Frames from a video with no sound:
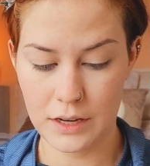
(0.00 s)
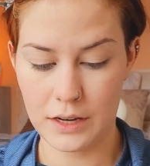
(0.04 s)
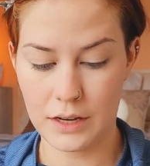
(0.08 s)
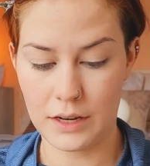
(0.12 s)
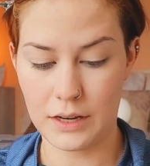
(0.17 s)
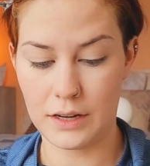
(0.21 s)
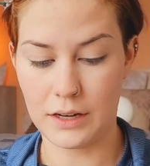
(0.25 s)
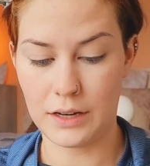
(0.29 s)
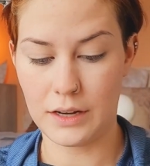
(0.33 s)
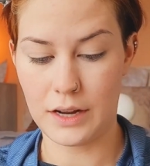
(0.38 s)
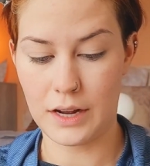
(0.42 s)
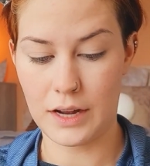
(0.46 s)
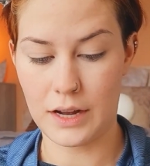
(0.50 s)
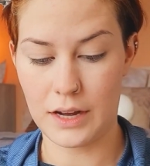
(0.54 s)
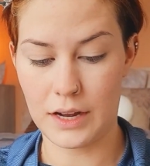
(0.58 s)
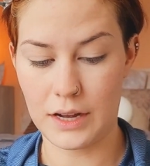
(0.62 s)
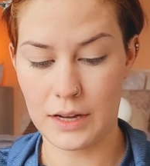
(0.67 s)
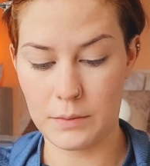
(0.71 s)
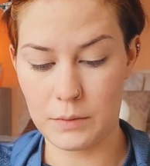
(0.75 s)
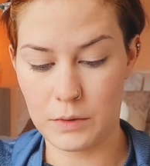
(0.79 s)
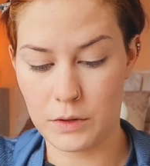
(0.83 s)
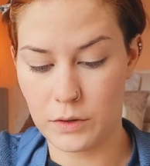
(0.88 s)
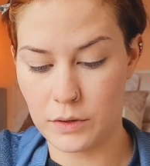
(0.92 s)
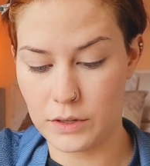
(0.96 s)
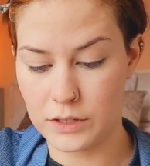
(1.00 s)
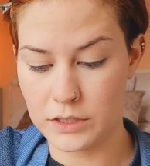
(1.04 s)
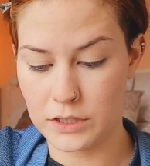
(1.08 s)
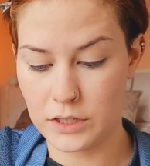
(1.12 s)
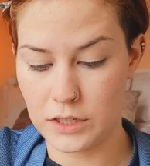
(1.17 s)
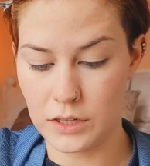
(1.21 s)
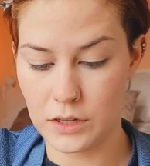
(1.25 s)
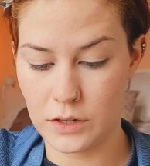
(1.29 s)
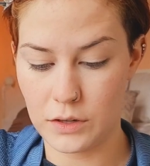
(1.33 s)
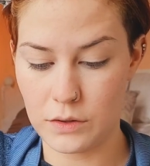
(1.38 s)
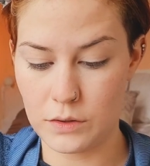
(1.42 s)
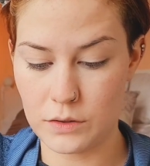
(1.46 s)
And I'm going to
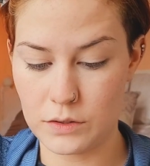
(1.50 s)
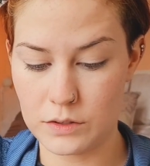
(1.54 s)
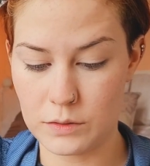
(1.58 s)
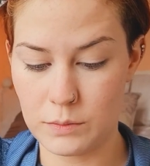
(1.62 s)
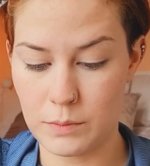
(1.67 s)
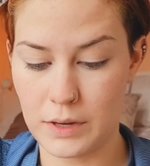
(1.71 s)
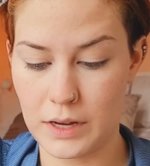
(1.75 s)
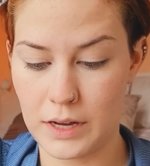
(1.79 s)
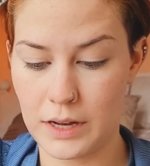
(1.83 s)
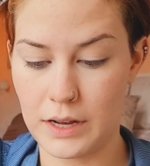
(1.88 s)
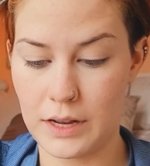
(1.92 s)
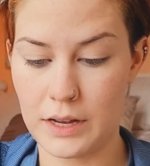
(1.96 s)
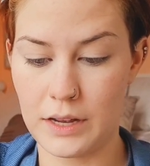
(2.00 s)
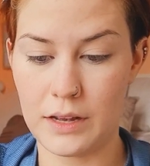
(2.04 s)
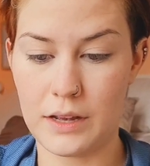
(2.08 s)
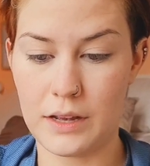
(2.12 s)
use my